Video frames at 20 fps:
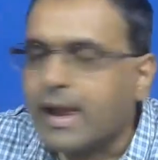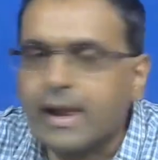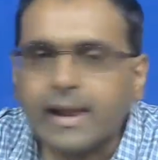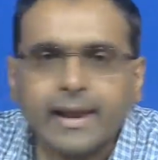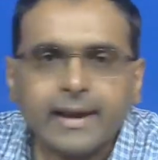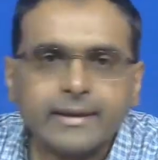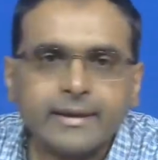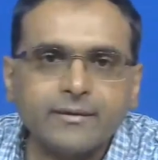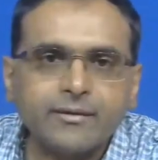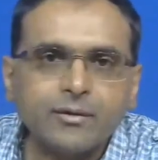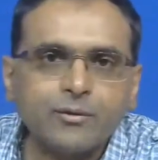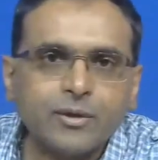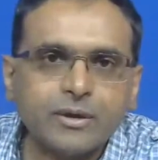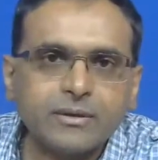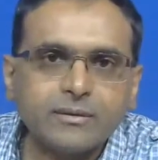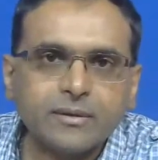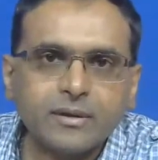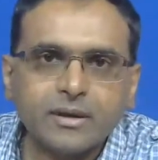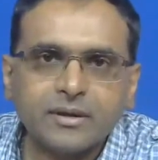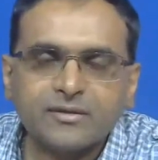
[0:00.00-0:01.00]
Can
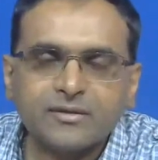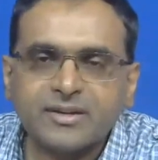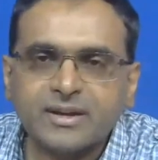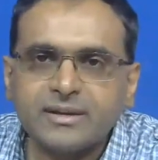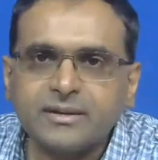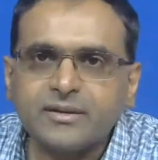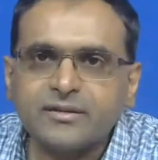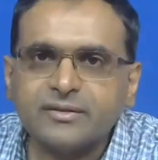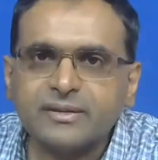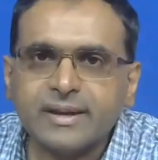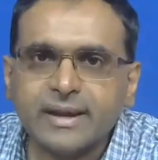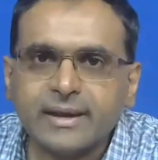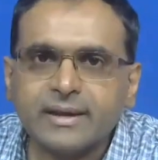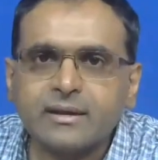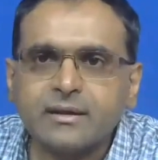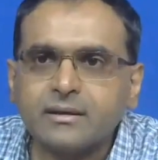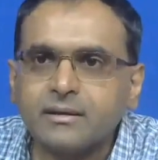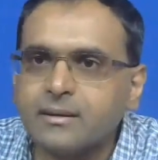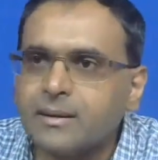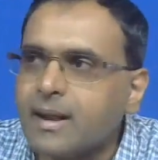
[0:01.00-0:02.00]
everyone see this link?
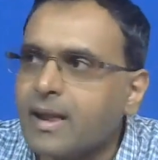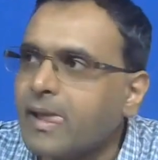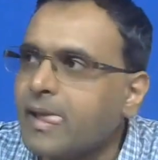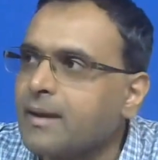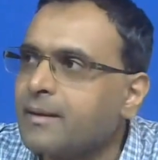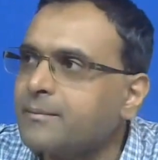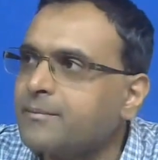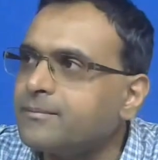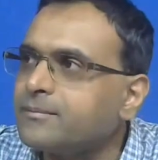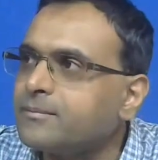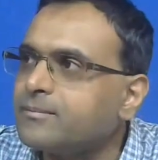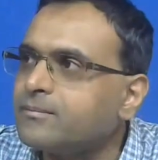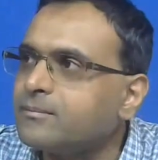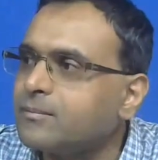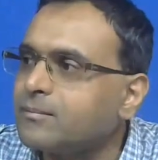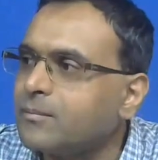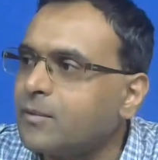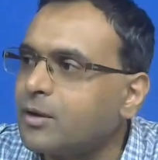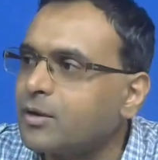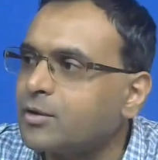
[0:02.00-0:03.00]

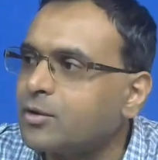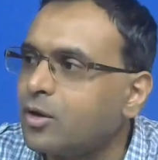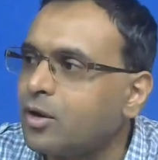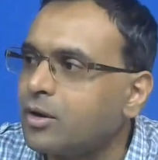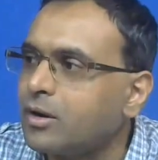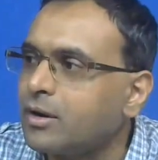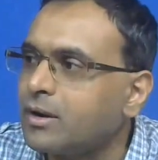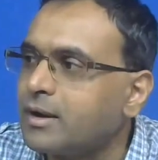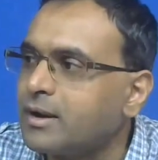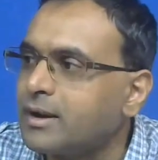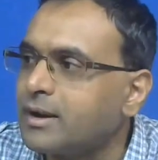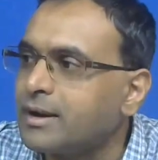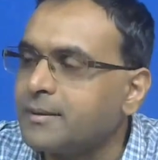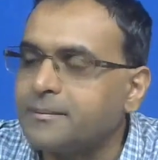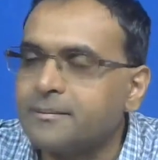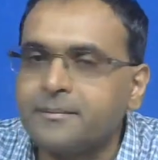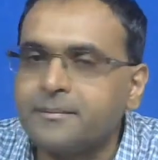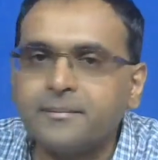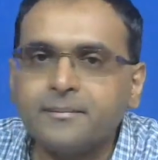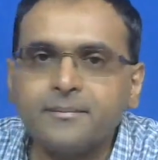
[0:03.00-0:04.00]
Are you all
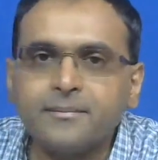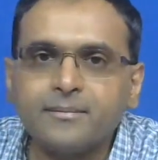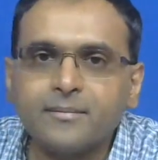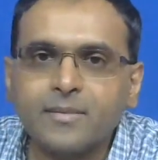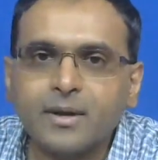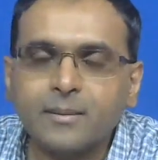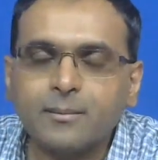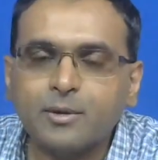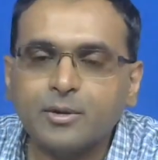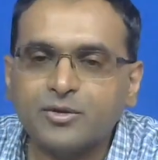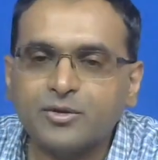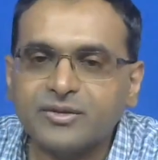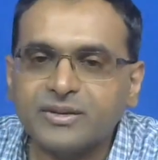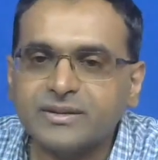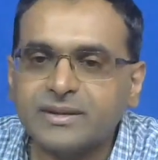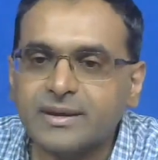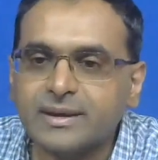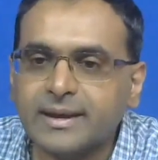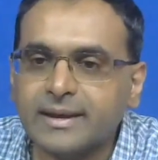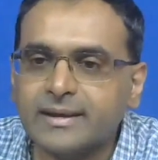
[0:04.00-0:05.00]
able to see
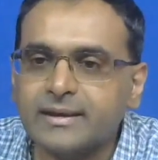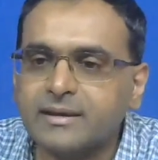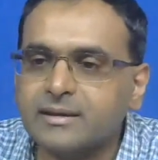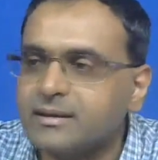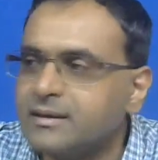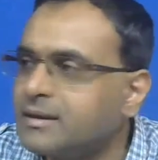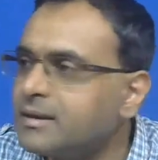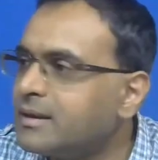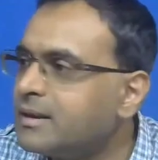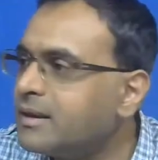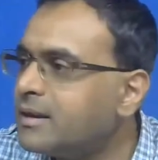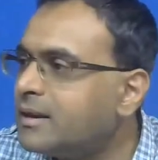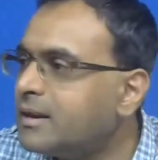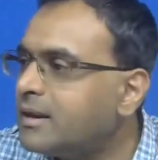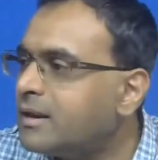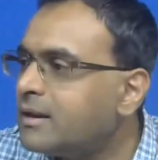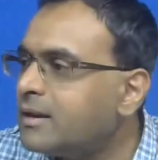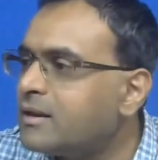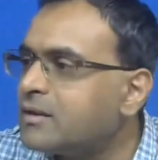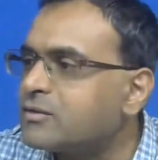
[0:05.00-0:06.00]
the link?
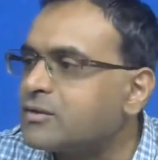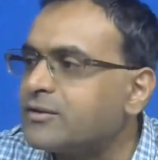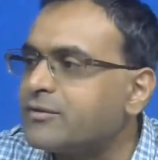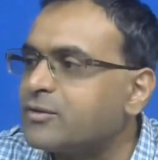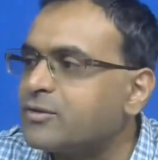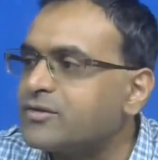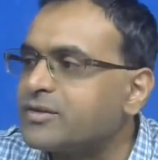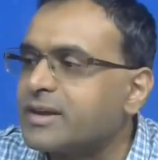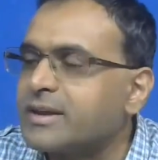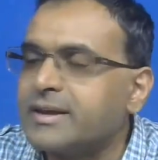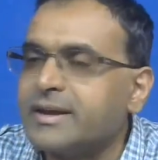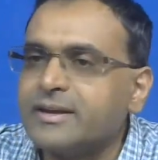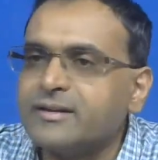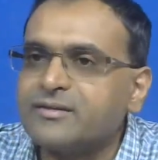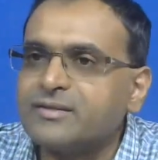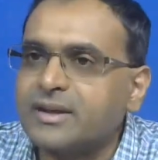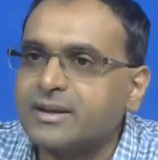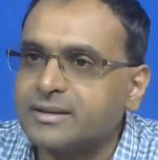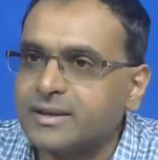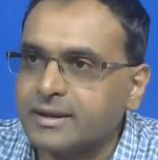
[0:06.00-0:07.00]
So if you say
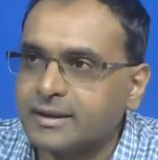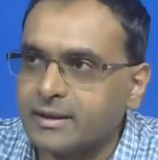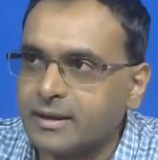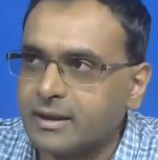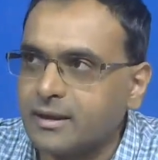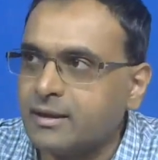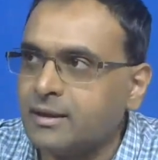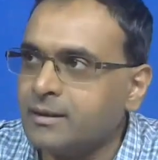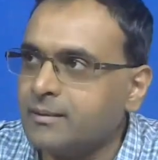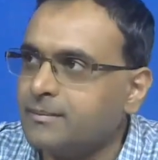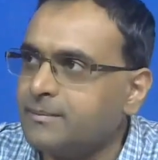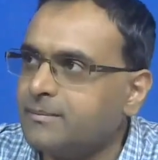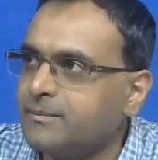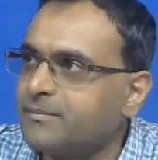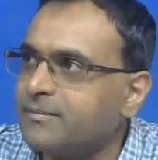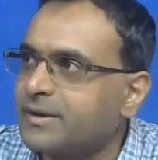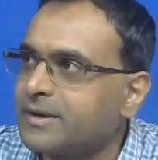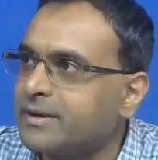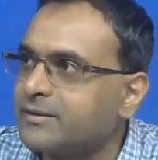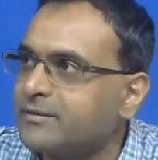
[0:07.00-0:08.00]
yes, I think
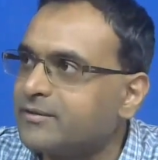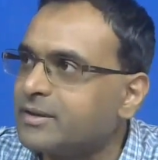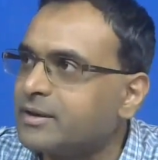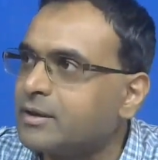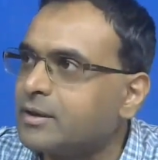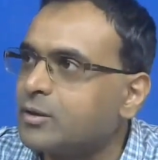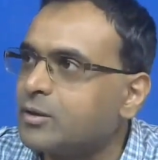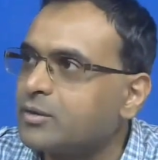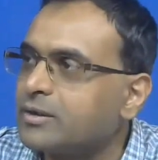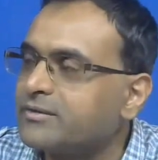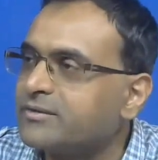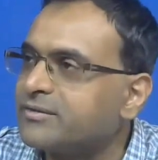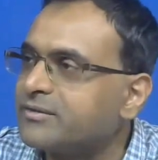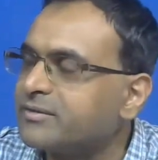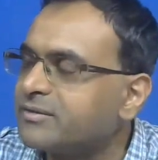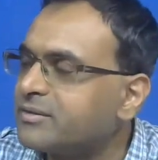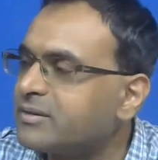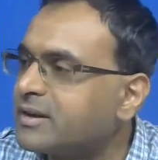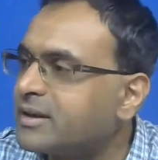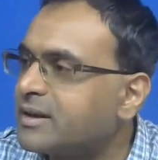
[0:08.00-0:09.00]
we can figure out
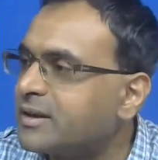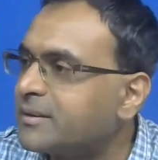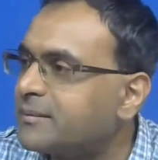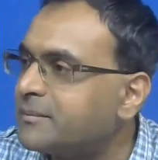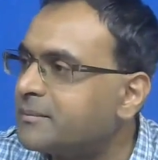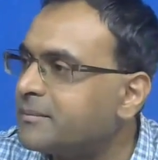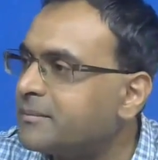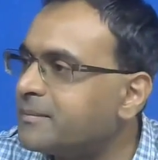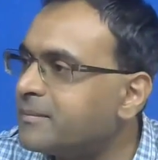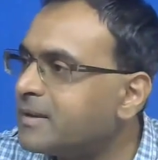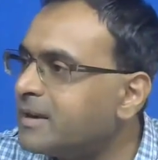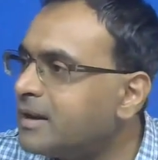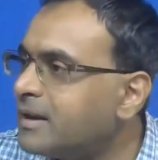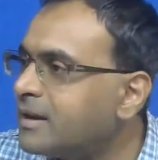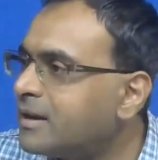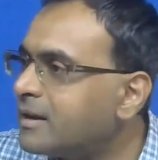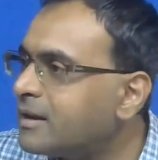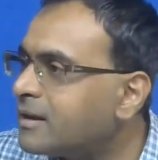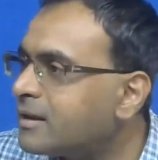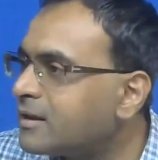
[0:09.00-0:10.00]
if
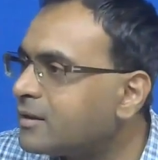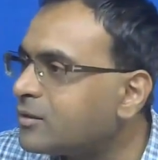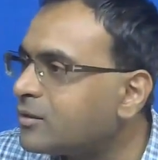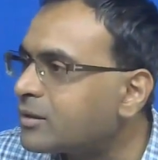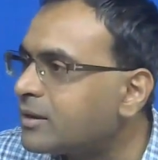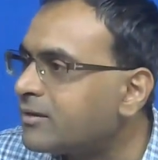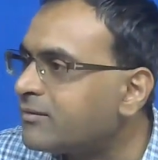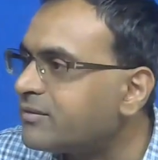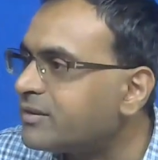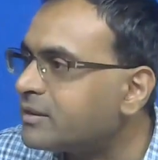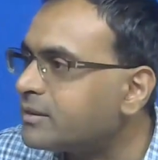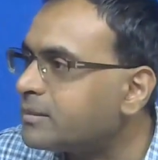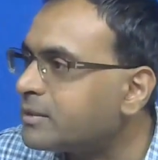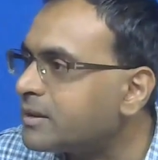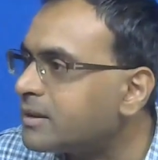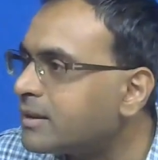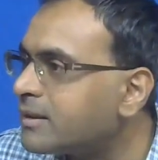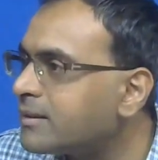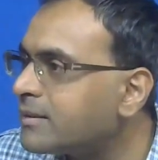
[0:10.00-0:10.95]
you're comfortable.